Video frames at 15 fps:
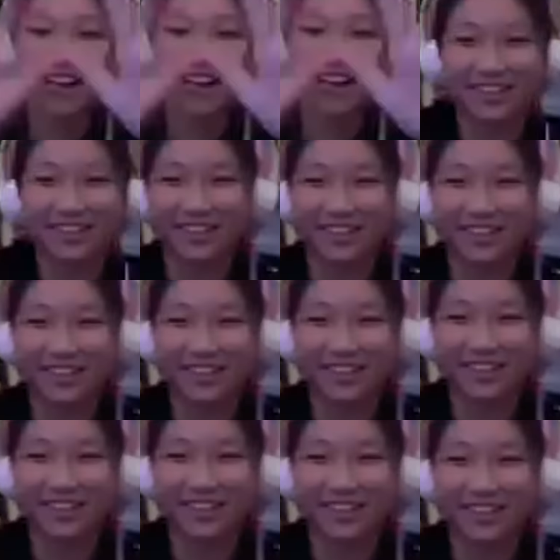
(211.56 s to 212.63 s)

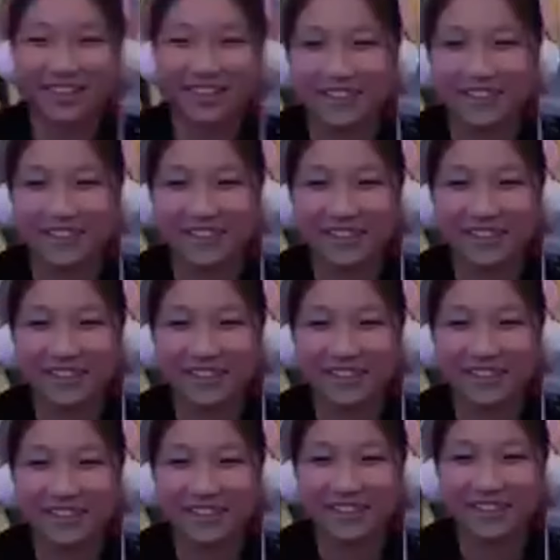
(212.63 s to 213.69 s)

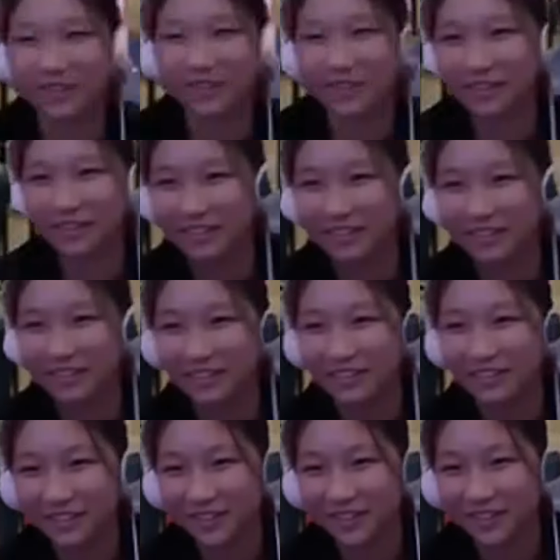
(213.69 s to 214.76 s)

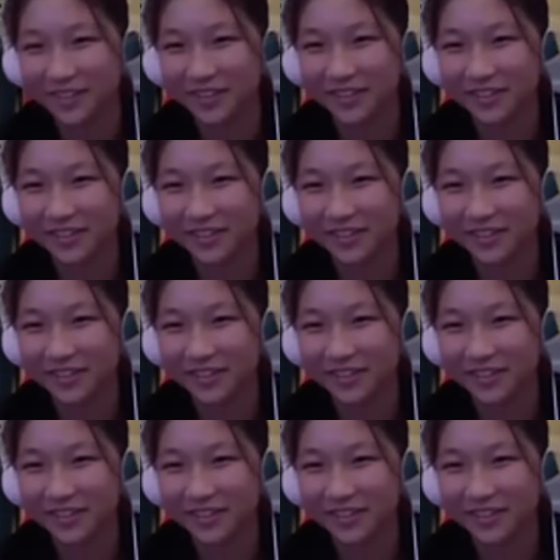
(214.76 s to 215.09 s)
(silence)